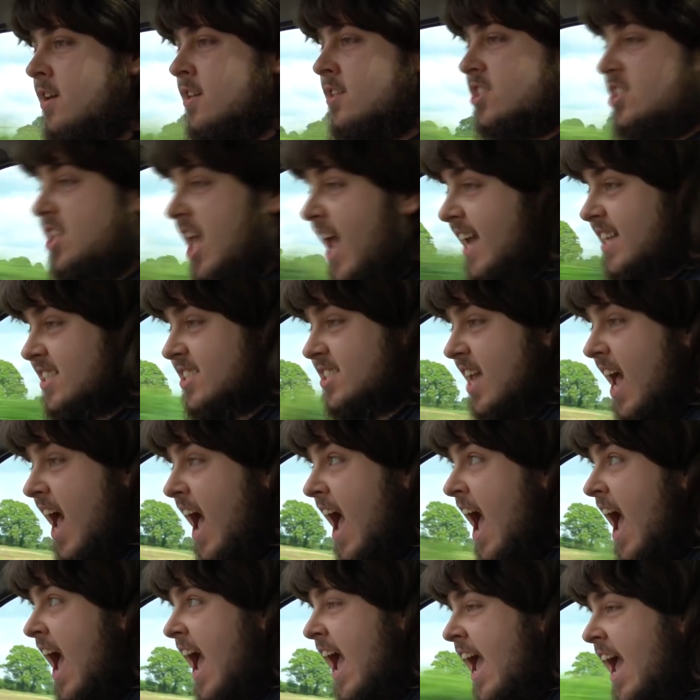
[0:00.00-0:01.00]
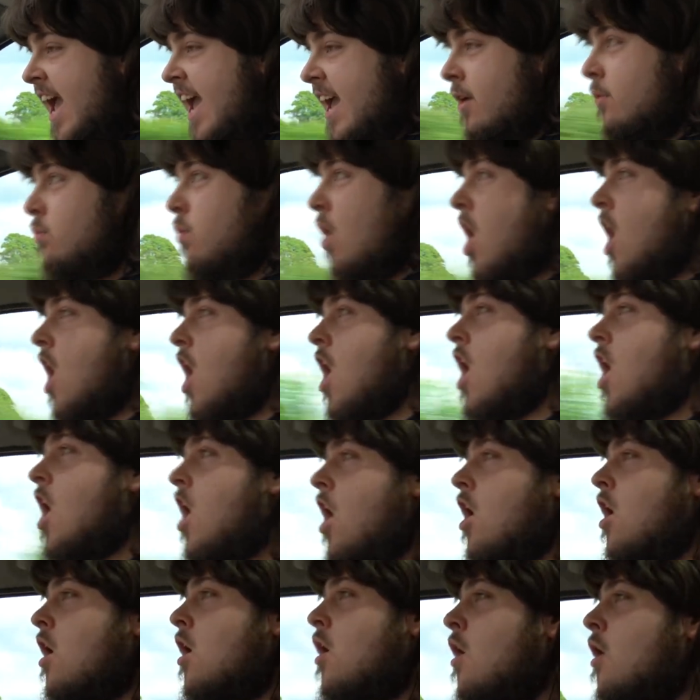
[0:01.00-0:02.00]
sixty!
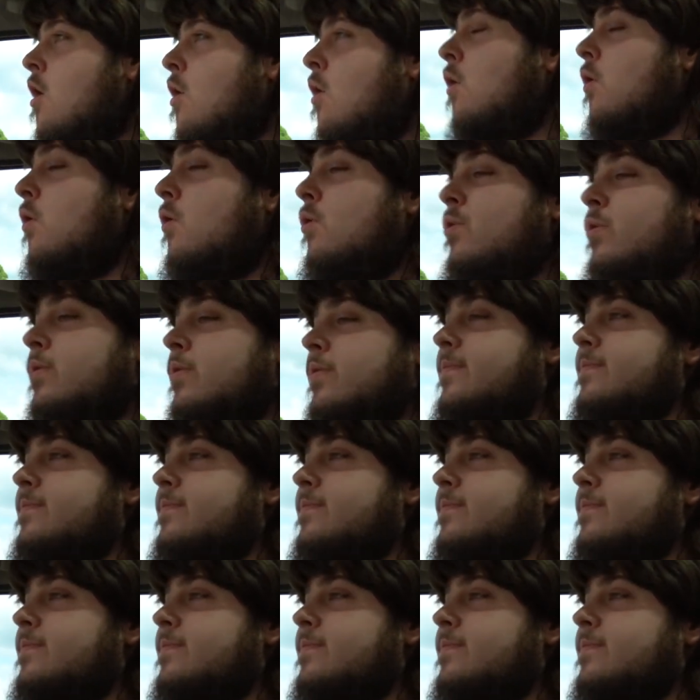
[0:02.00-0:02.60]
Woo!